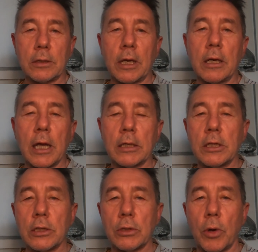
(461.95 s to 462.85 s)

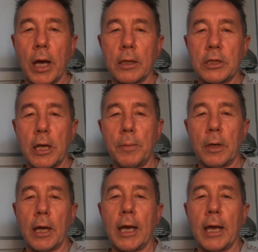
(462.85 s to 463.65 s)
connecting to our deep inner